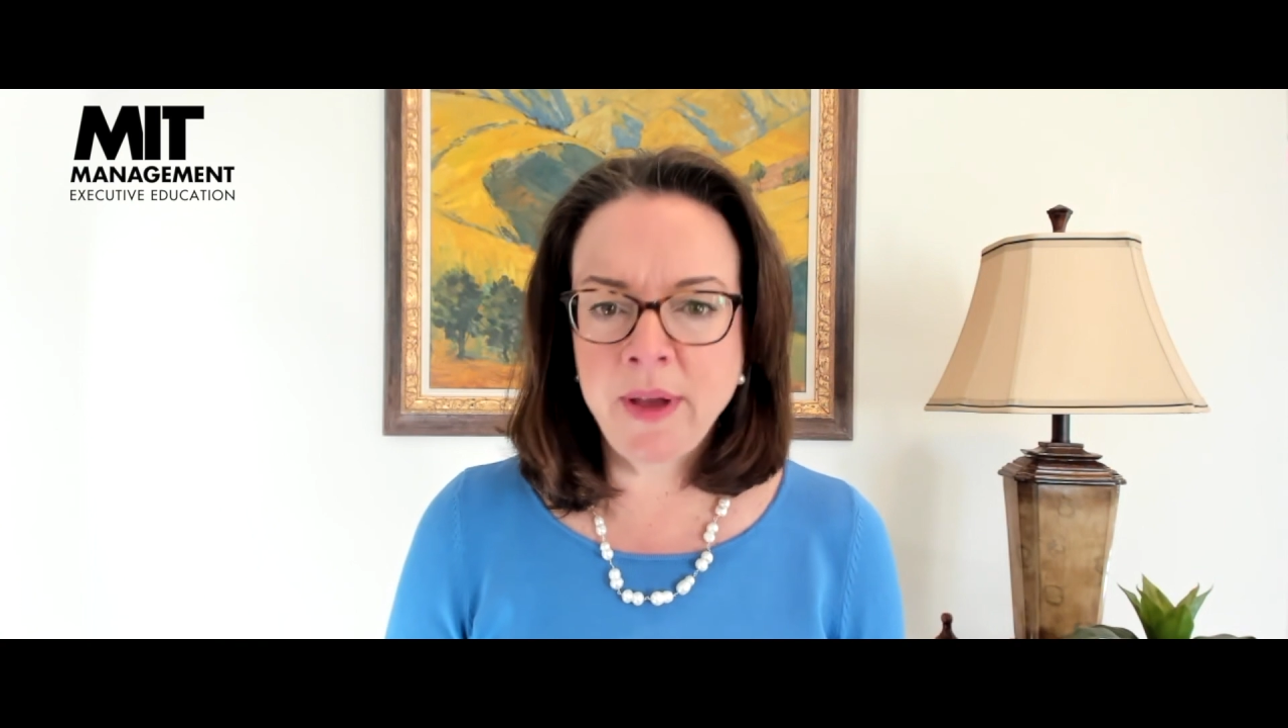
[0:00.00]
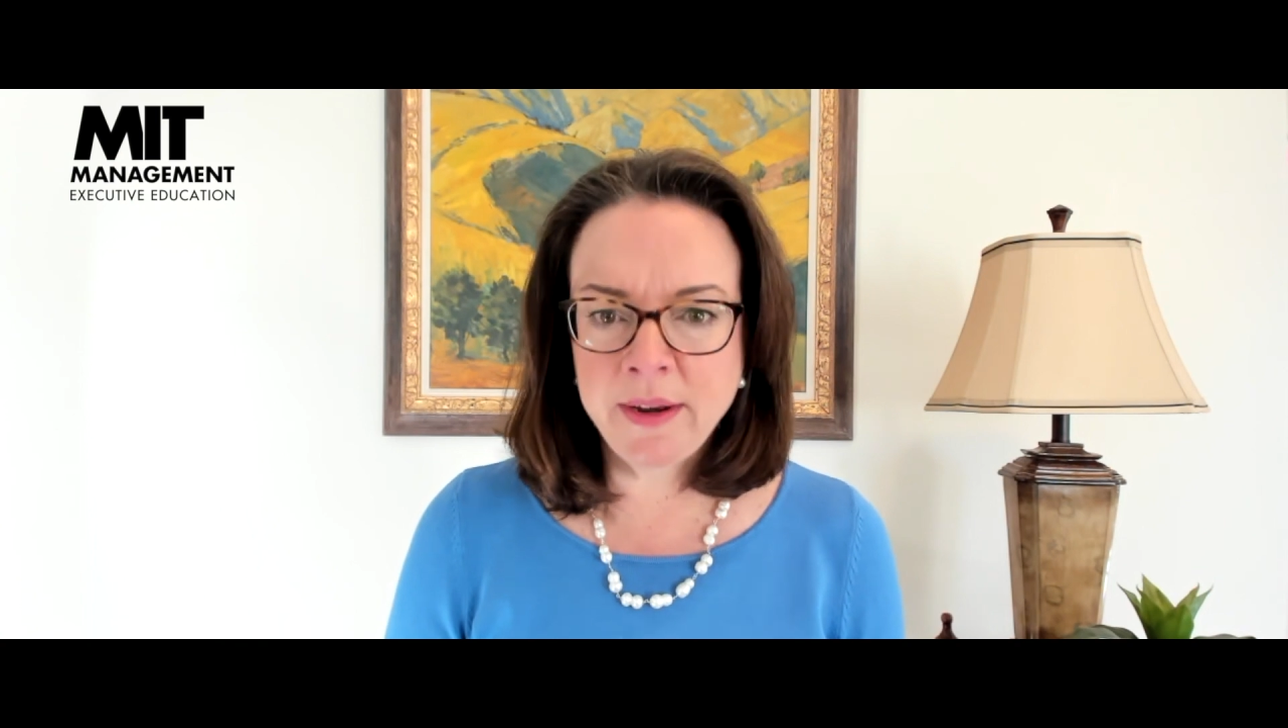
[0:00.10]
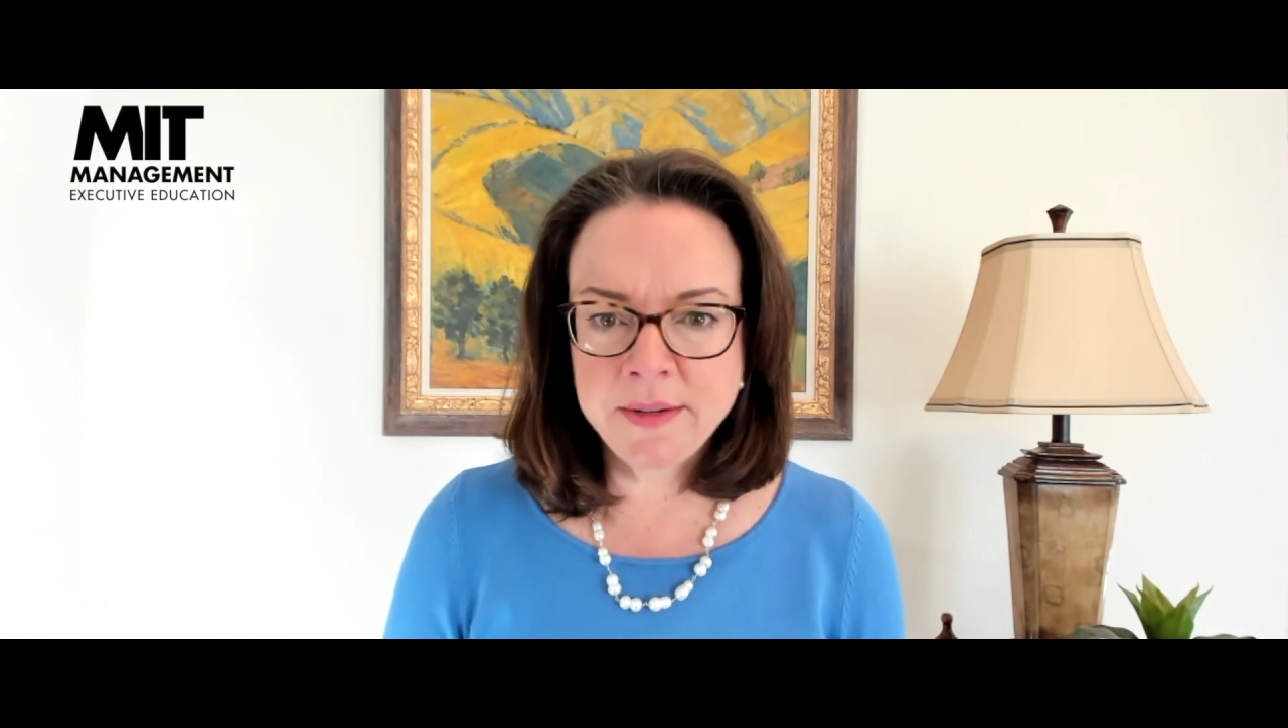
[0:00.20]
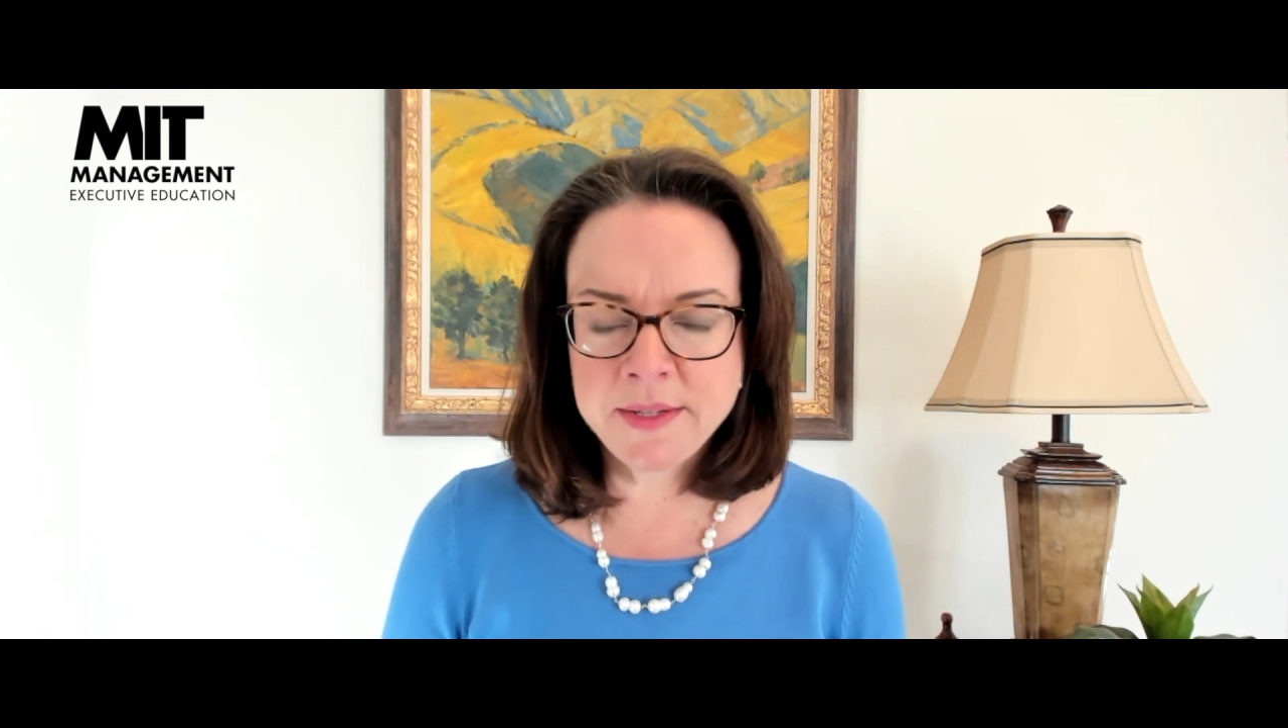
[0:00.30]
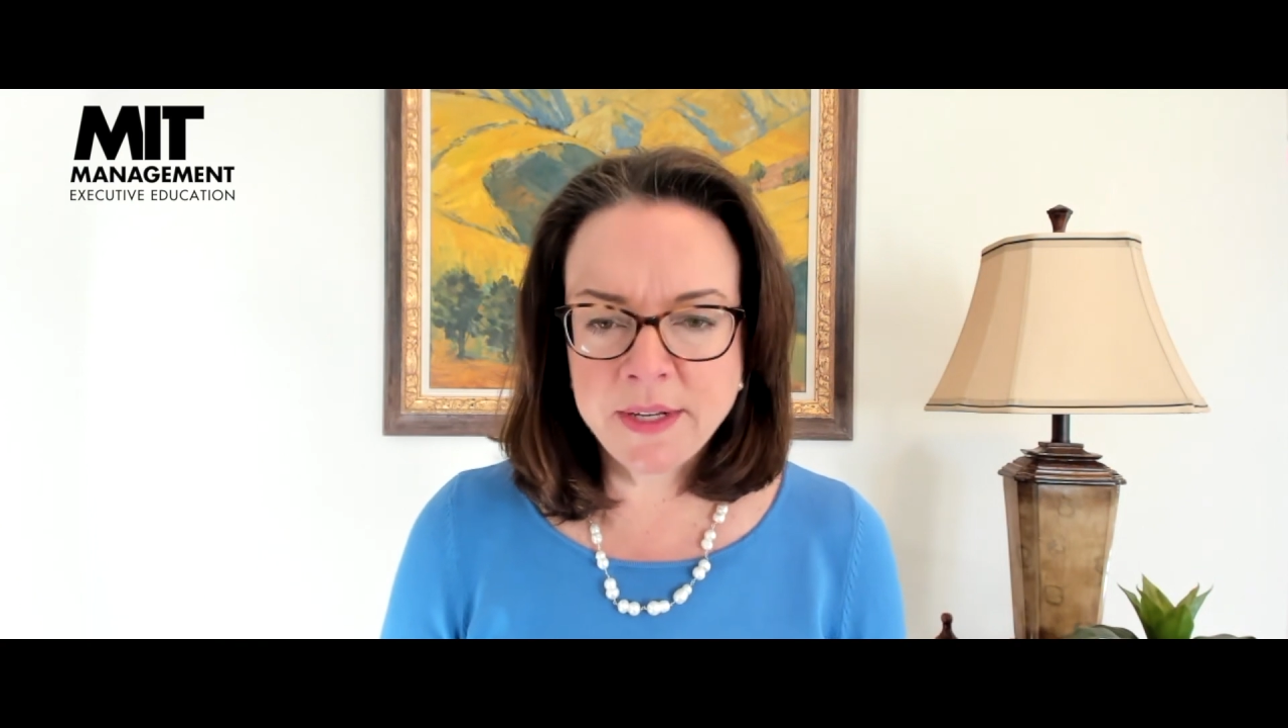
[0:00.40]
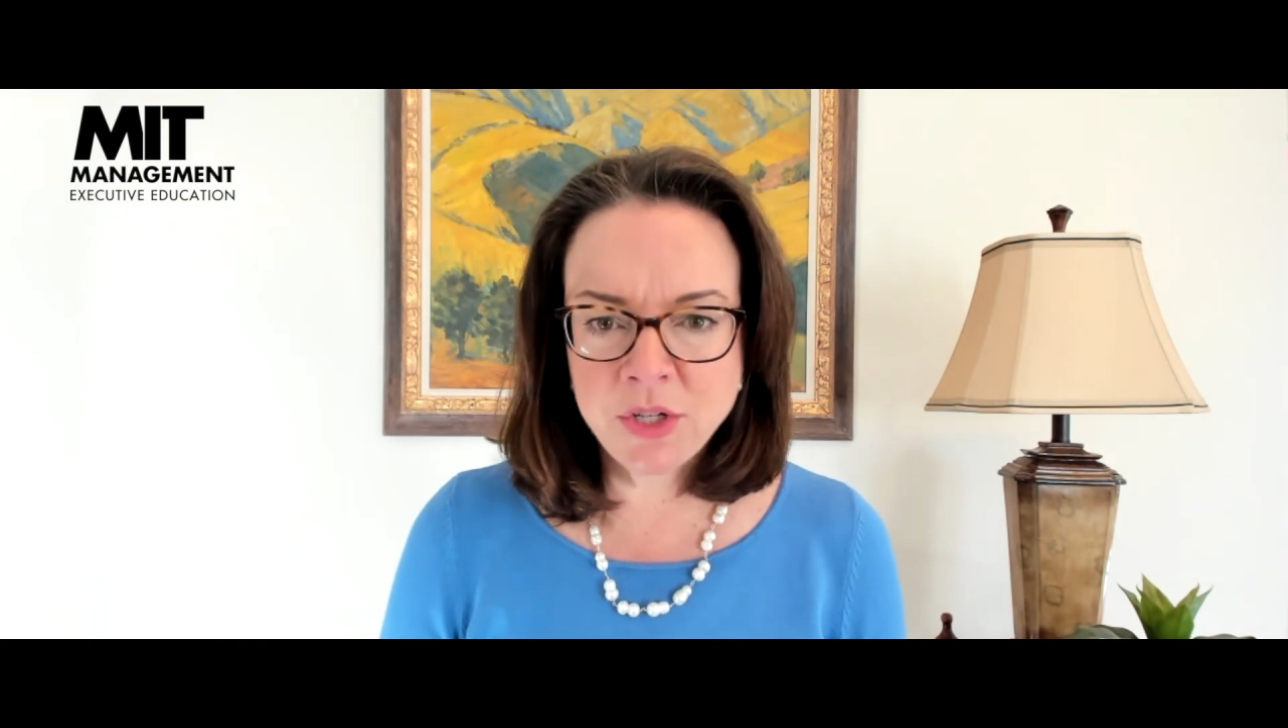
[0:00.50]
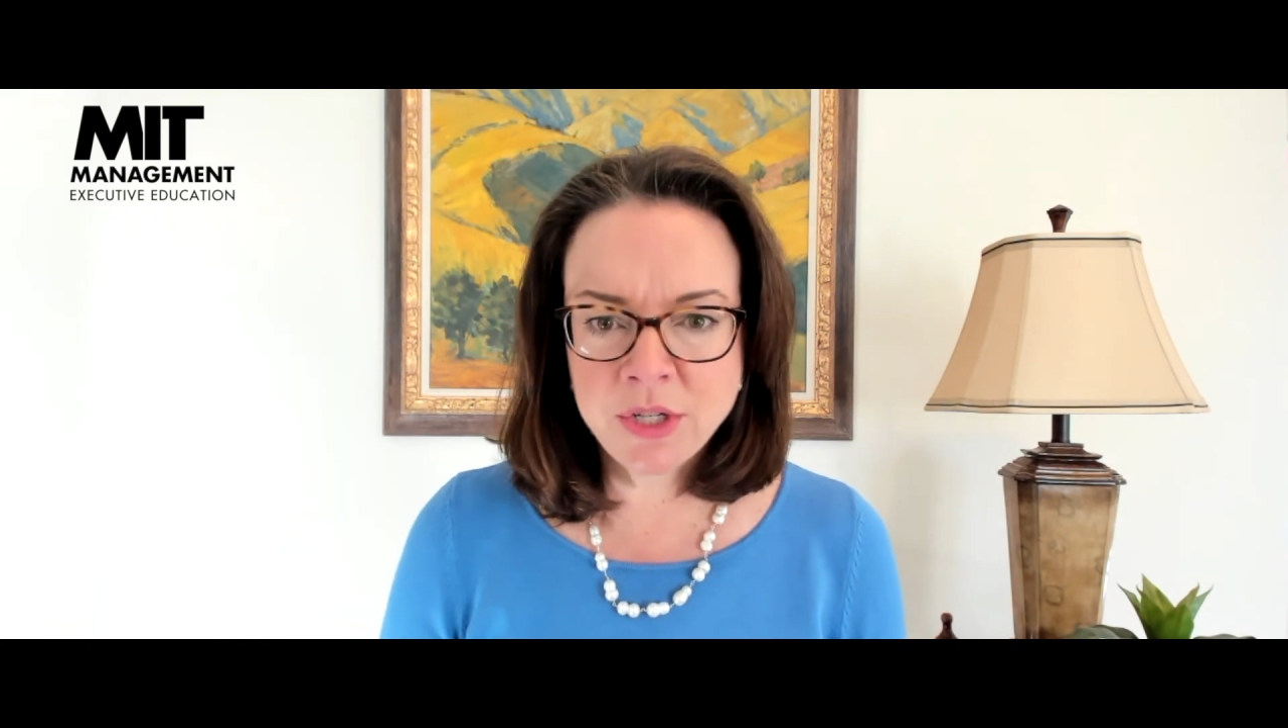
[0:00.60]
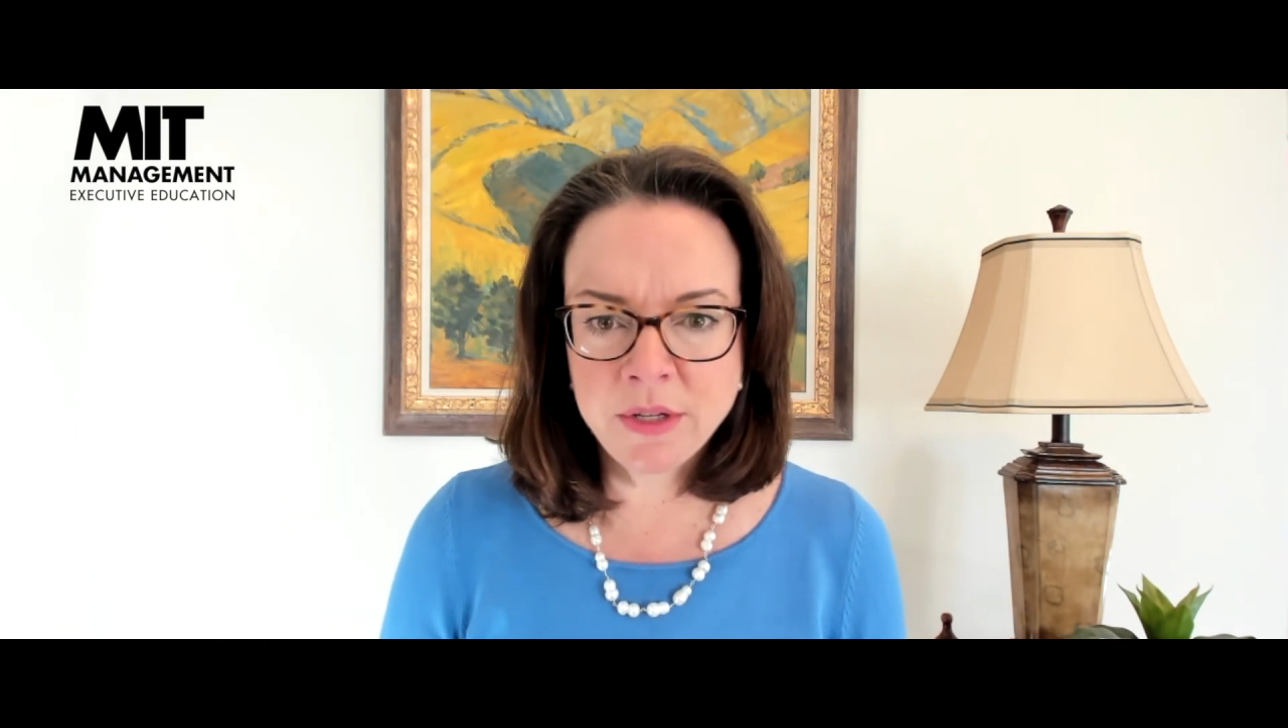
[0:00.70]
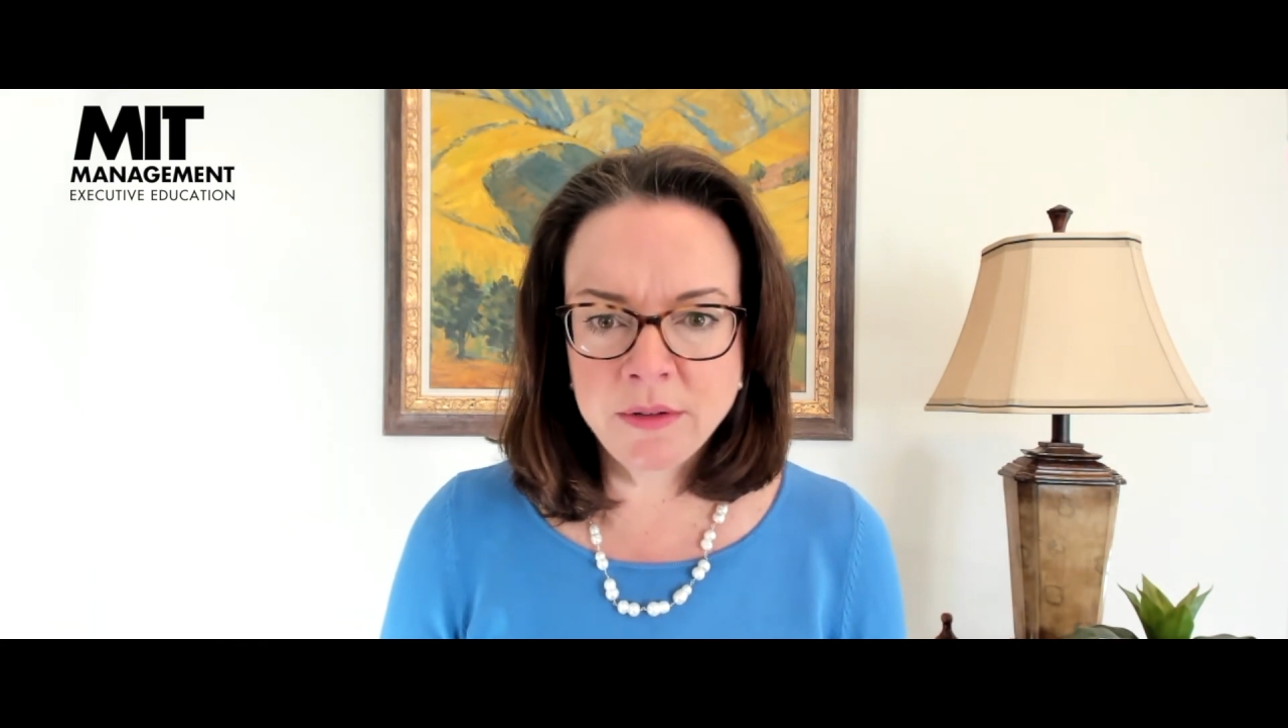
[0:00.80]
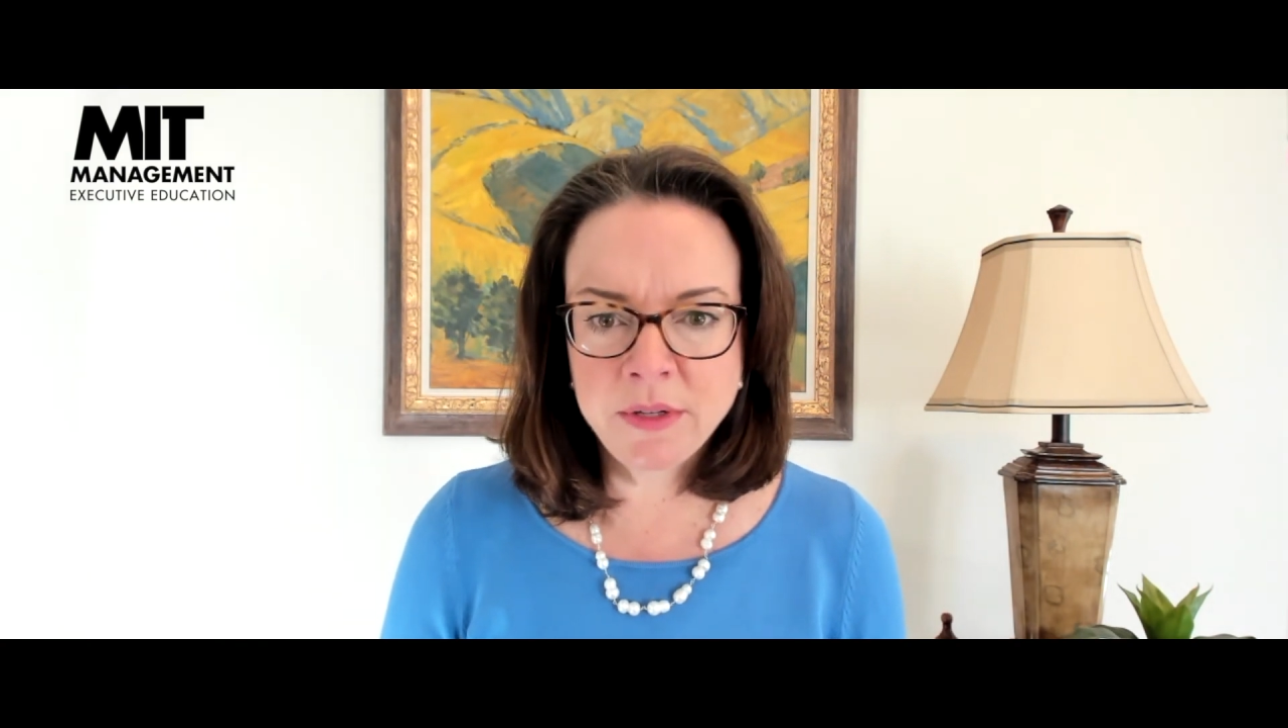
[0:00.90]

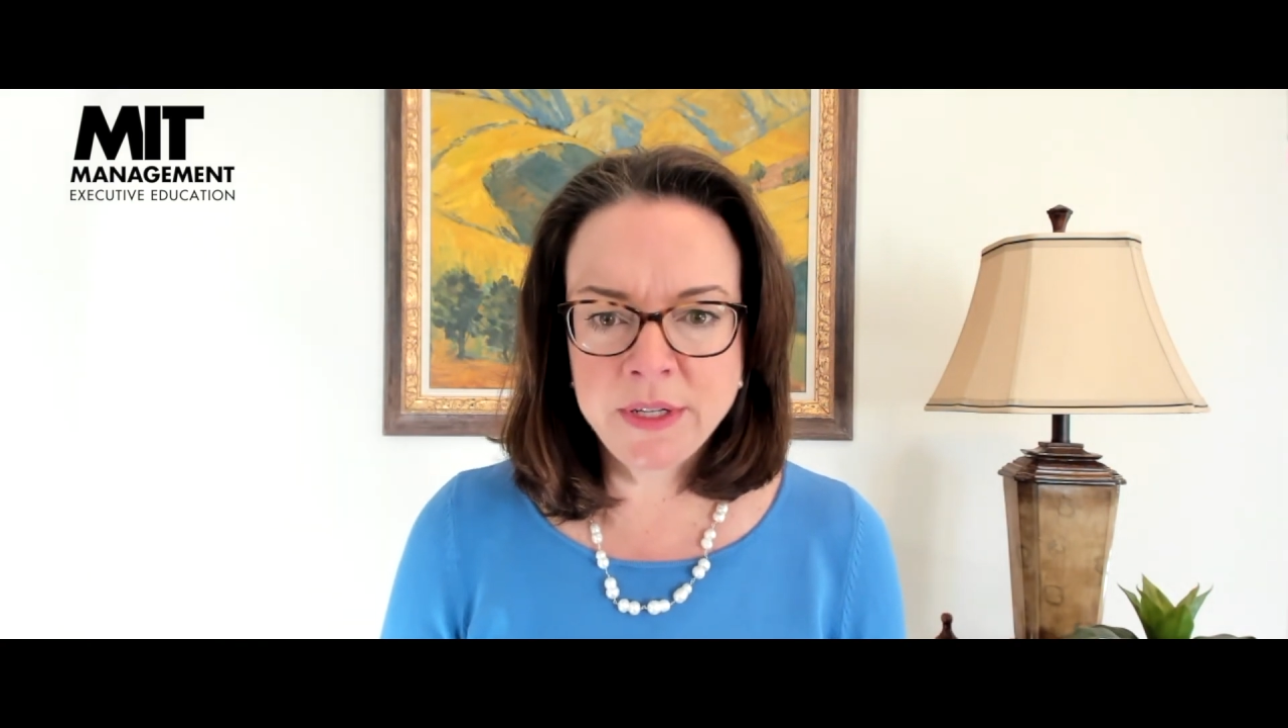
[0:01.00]
monetization